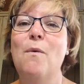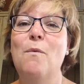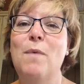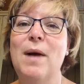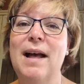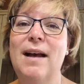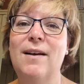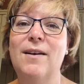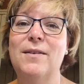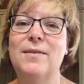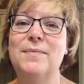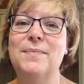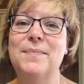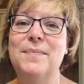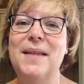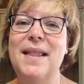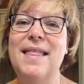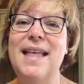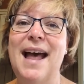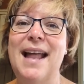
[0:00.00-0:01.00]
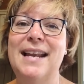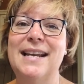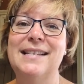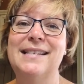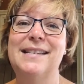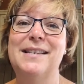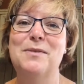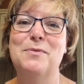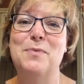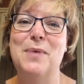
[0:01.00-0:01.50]
Well, that
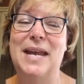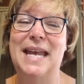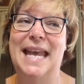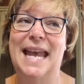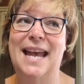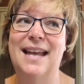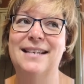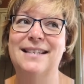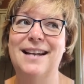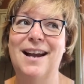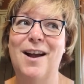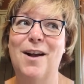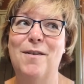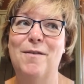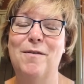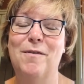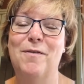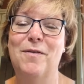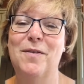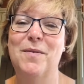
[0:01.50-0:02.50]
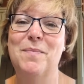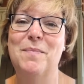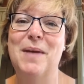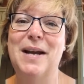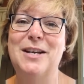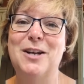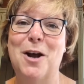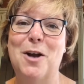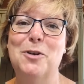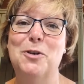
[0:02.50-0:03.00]
is the weekend of
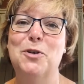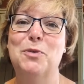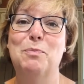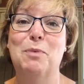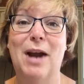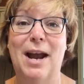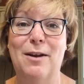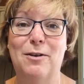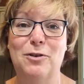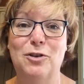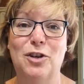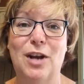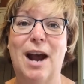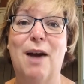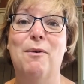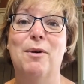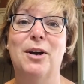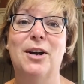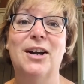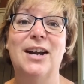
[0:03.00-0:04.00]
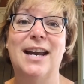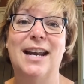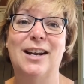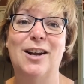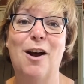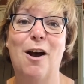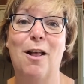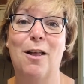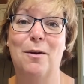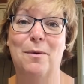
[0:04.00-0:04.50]
my daughter's bridal shower in
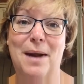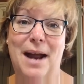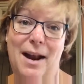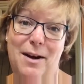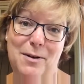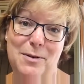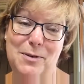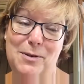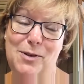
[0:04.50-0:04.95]
Colorado.